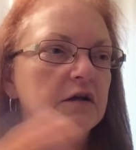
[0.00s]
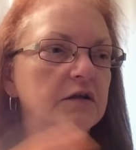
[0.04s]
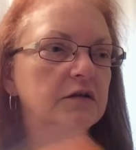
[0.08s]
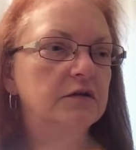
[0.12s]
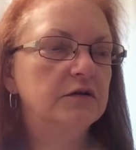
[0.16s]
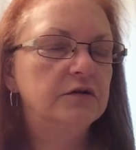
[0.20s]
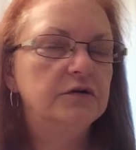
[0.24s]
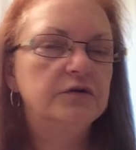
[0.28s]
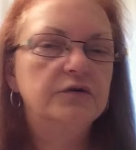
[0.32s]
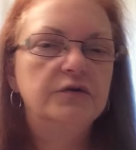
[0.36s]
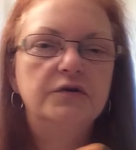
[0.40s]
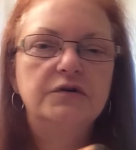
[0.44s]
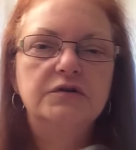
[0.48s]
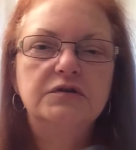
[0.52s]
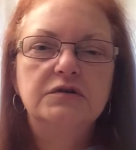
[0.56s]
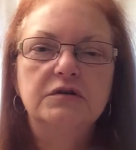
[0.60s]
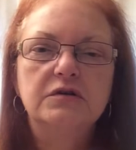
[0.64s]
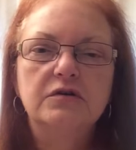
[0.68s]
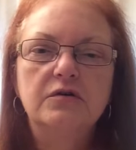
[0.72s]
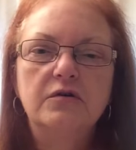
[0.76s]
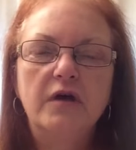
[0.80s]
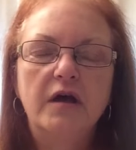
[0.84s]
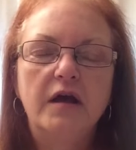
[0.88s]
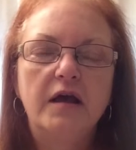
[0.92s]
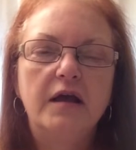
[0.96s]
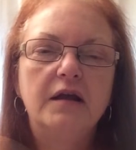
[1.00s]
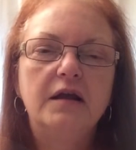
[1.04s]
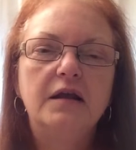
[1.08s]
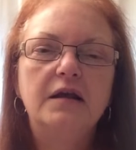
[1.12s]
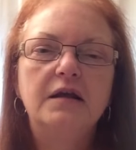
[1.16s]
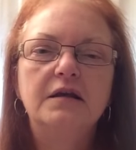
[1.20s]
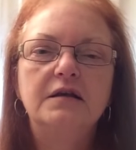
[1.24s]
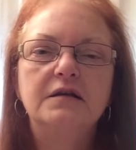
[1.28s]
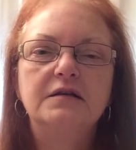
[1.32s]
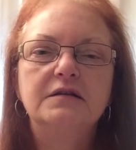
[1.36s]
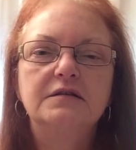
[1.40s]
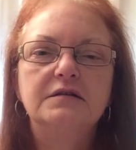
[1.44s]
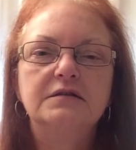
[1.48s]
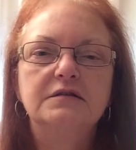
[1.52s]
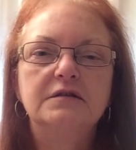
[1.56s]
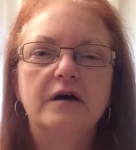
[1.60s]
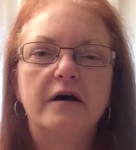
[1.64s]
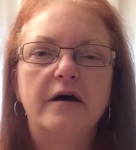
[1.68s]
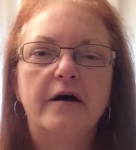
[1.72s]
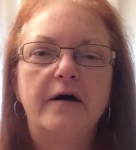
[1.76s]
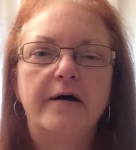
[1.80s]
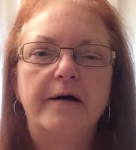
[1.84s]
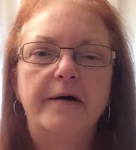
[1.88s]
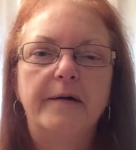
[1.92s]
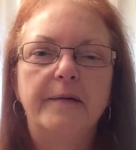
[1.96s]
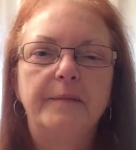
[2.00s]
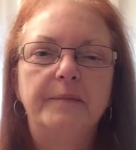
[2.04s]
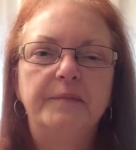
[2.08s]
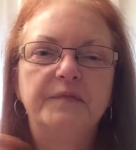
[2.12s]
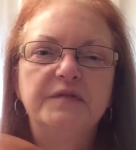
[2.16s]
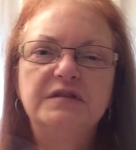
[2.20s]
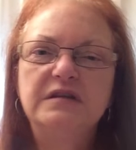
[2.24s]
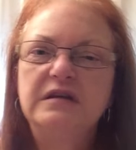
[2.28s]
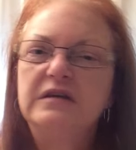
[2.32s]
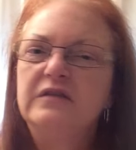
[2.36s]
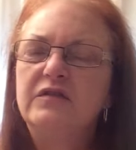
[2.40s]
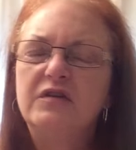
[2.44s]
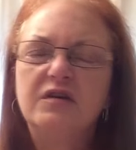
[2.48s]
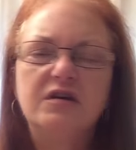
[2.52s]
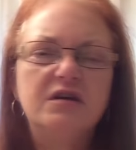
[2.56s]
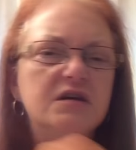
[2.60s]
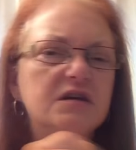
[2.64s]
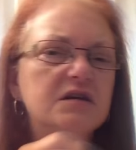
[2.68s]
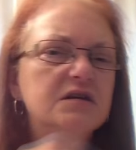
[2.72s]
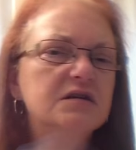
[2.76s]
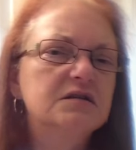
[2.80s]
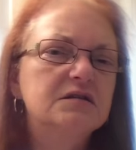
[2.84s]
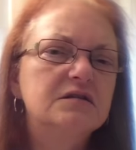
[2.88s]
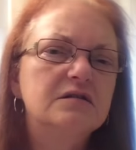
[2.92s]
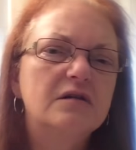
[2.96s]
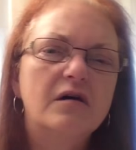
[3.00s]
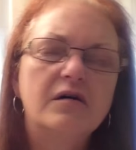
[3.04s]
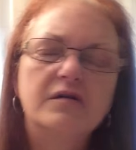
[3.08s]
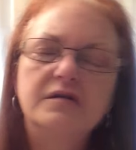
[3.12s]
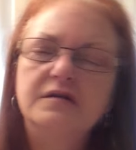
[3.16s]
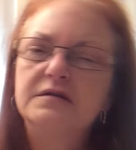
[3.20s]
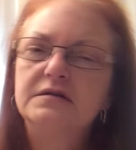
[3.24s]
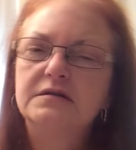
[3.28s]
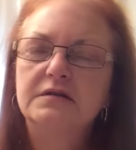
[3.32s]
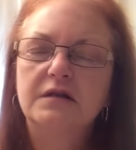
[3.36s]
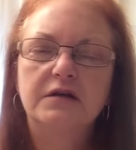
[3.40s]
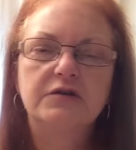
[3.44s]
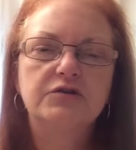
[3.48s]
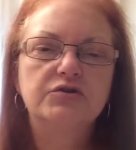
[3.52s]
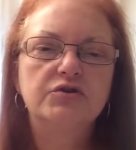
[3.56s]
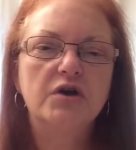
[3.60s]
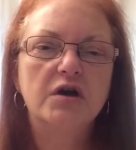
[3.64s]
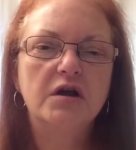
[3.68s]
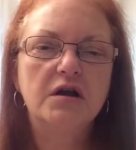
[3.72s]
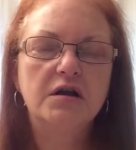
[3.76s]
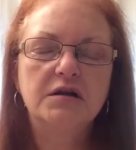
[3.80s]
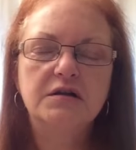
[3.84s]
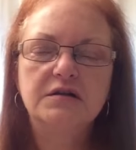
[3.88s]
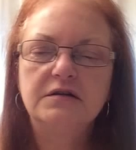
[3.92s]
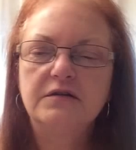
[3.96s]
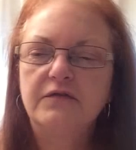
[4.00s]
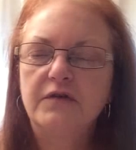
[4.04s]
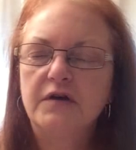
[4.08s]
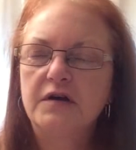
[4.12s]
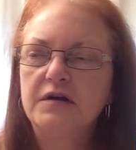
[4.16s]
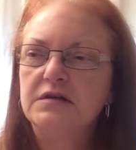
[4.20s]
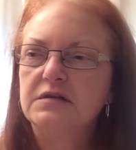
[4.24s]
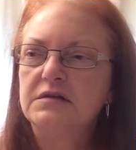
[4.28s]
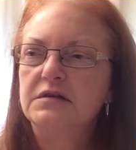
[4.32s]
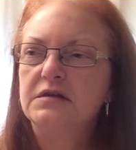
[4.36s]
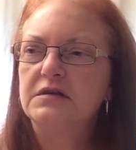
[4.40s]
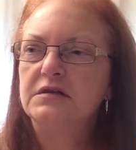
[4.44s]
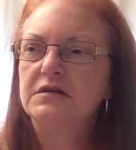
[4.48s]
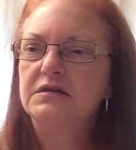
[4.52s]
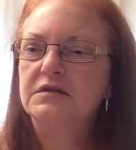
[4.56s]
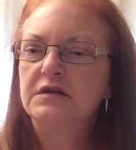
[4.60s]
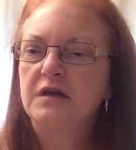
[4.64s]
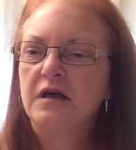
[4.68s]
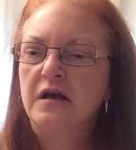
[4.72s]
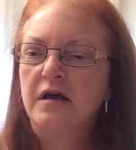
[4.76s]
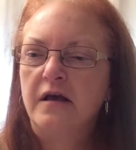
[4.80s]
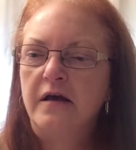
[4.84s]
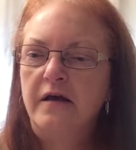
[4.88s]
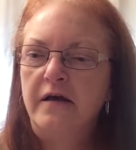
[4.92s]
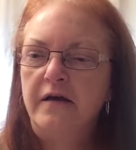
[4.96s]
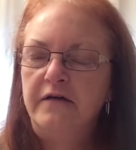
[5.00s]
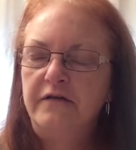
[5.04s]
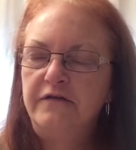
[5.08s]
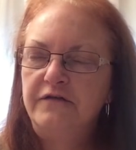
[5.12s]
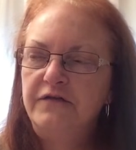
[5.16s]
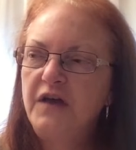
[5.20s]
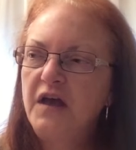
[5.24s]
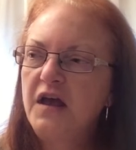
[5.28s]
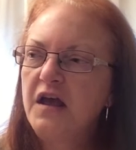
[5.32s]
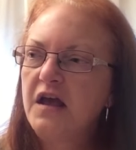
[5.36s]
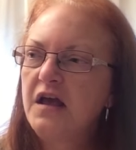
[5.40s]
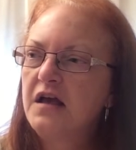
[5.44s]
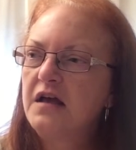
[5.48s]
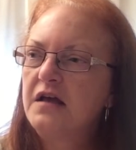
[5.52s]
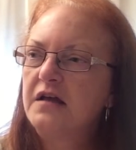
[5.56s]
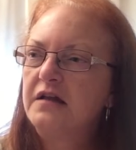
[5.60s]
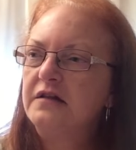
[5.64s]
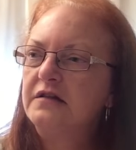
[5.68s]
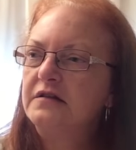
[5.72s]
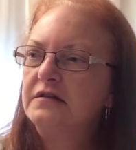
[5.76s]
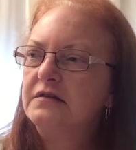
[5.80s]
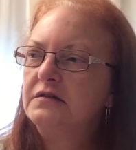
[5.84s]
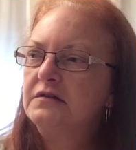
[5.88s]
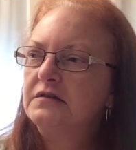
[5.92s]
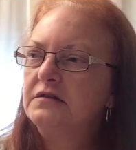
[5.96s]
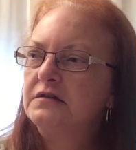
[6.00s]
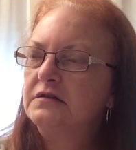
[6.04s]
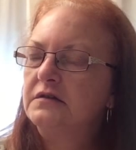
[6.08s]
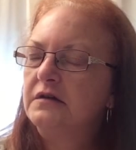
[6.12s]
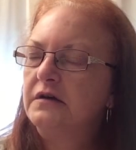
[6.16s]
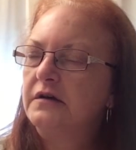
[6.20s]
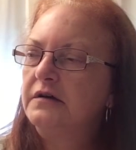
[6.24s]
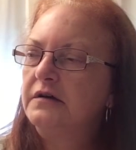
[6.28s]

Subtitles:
little nooks and crannies, TVs, all these electronic devices, fans,